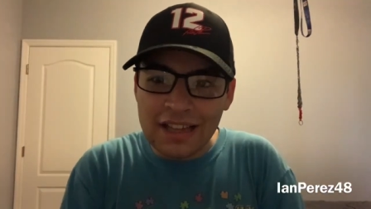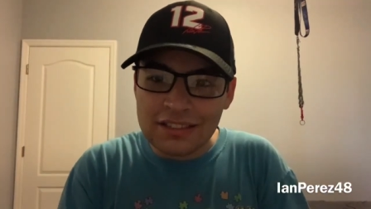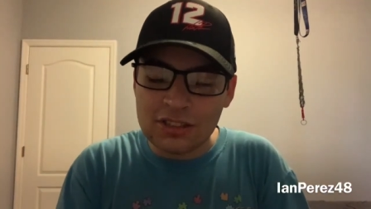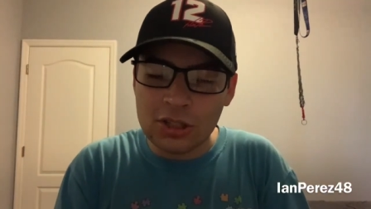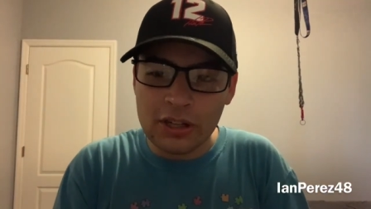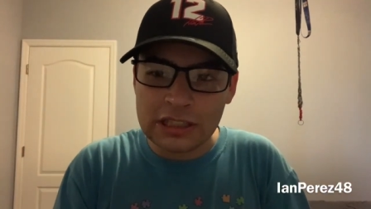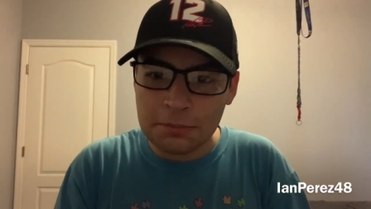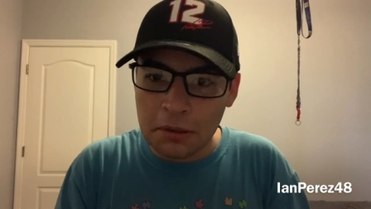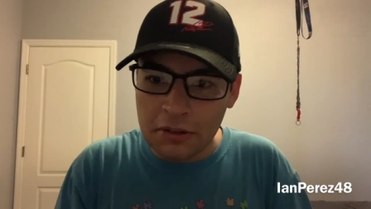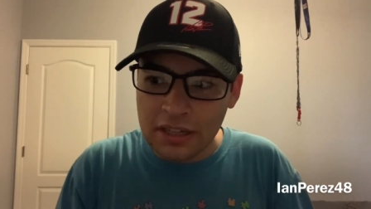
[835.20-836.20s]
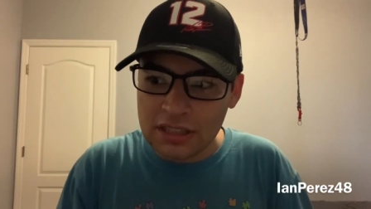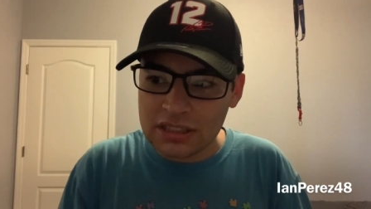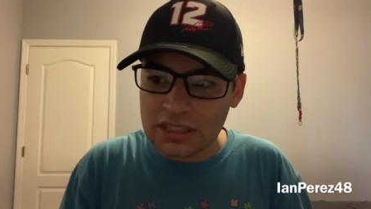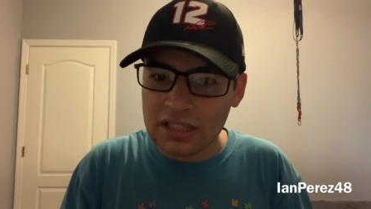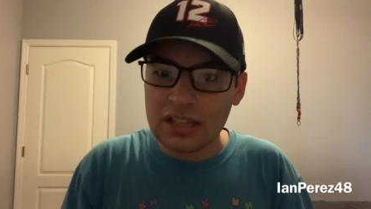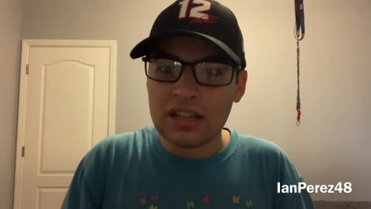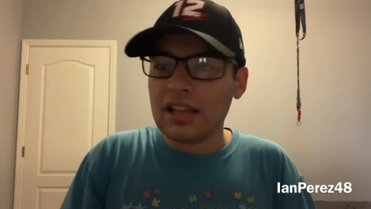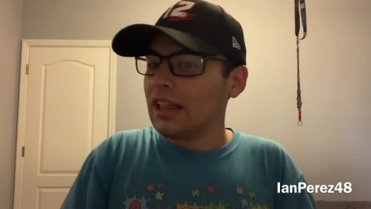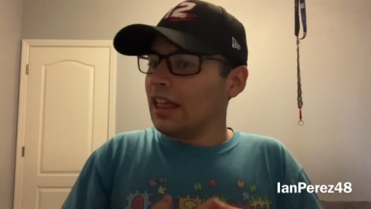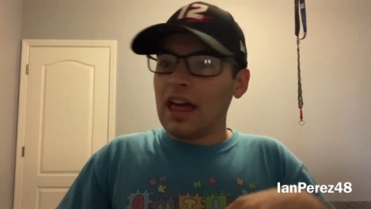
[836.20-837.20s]
days of dirt experience?
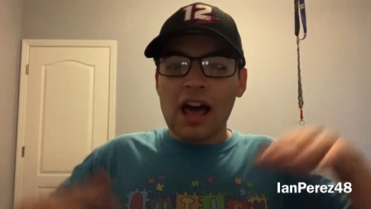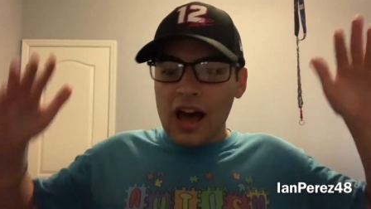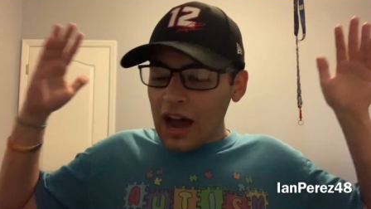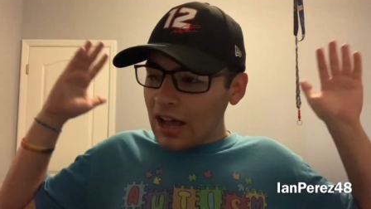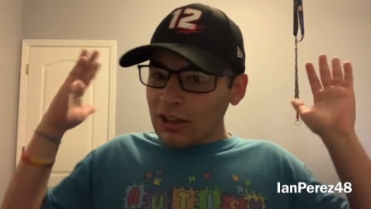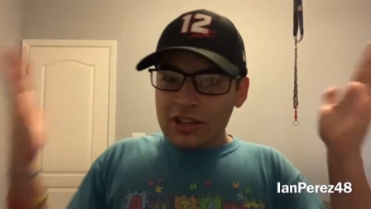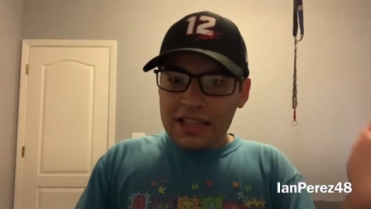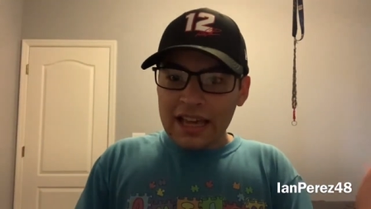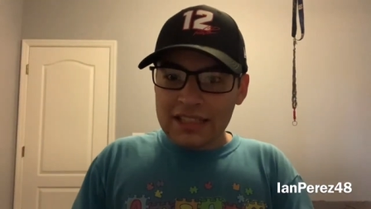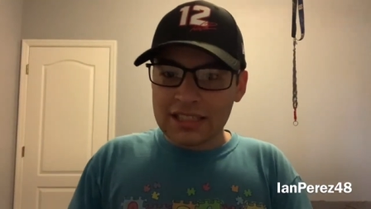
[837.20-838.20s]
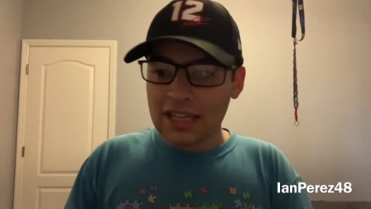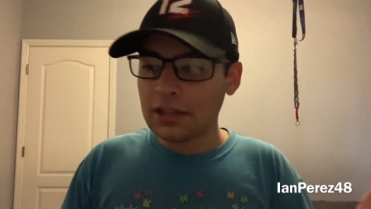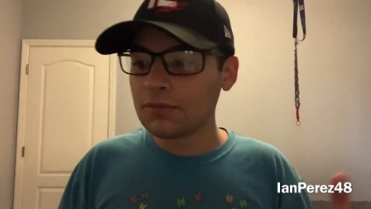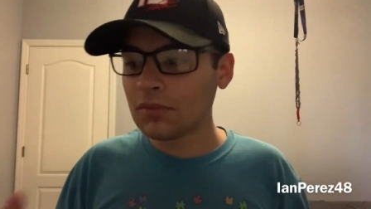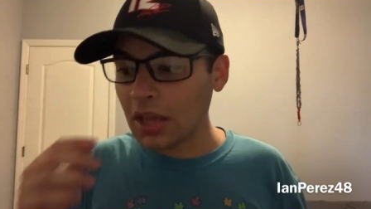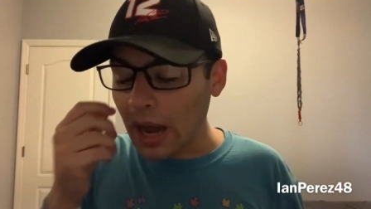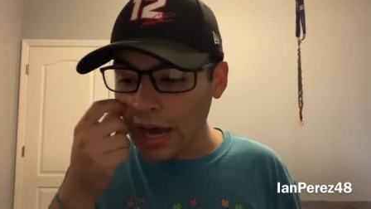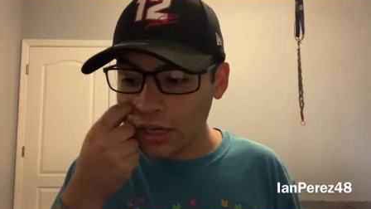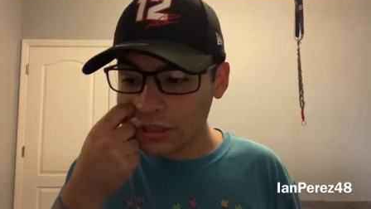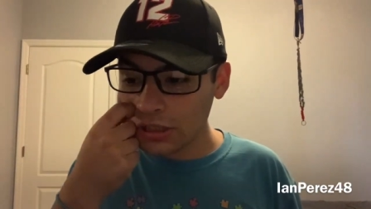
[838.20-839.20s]
Look at that.
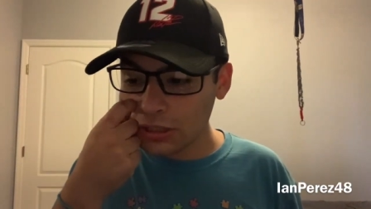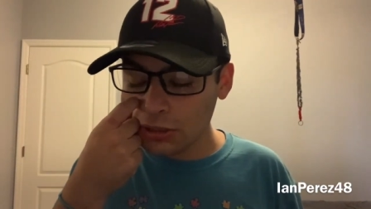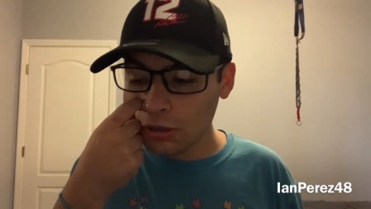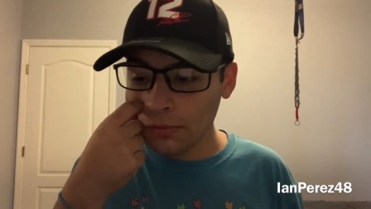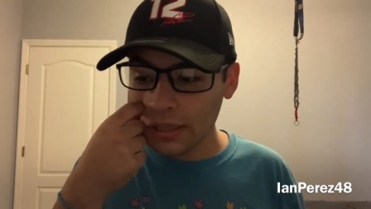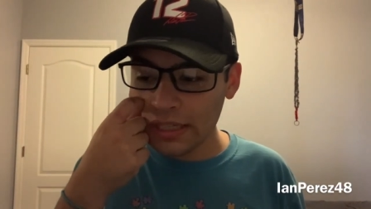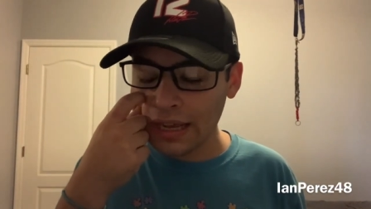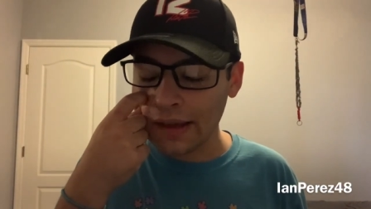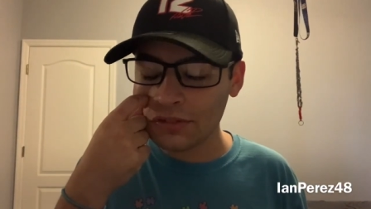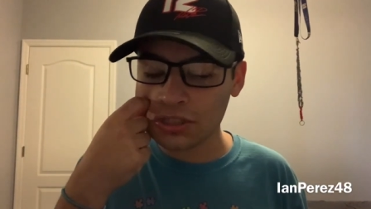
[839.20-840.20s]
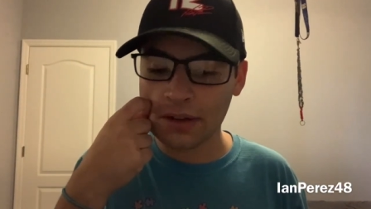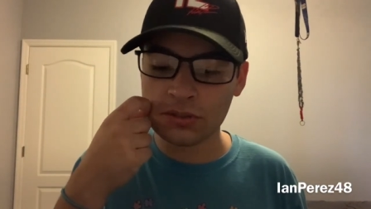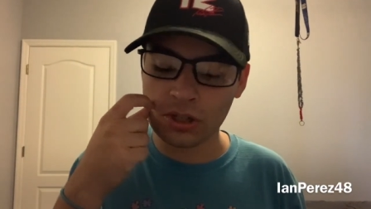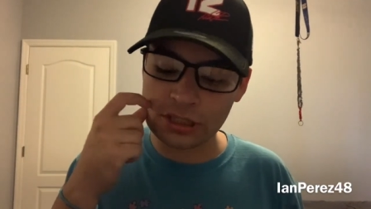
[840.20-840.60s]
Honestly, do you really have to have dirt